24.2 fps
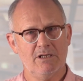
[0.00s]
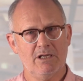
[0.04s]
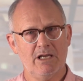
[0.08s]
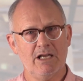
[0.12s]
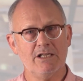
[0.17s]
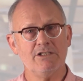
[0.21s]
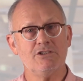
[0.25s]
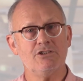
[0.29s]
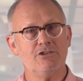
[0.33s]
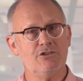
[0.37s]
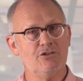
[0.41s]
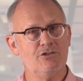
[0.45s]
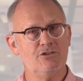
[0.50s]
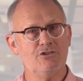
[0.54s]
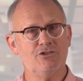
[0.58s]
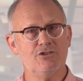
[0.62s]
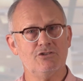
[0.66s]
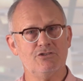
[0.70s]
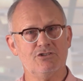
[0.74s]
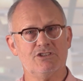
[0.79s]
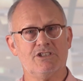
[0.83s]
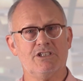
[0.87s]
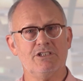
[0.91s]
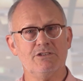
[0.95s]
and to use
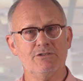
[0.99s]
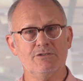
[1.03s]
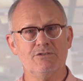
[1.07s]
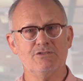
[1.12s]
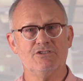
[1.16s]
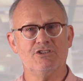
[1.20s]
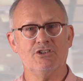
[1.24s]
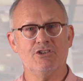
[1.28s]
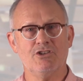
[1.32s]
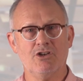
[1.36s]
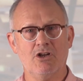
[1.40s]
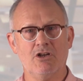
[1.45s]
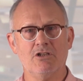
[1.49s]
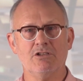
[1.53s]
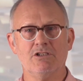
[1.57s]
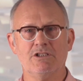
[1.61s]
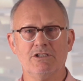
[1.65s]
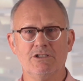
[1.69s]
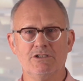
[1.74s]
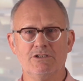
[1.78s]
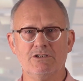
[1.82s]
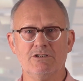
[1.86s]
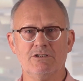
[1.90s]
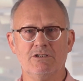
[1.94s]
your skills and
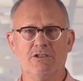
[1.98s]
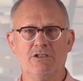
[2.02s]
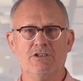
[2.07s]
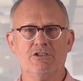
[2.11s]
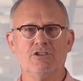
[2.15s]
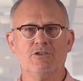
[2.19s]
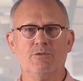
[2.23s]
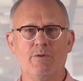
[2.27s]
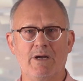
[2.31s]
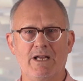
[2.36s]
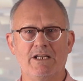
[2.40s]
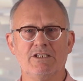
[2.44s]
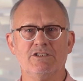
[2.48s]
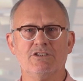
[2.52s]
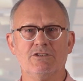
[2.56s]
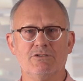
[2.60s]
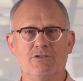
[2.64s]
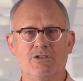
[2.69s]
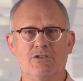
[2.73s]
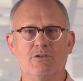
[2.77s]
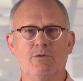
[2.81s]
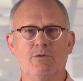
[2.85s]
knowledge to answer a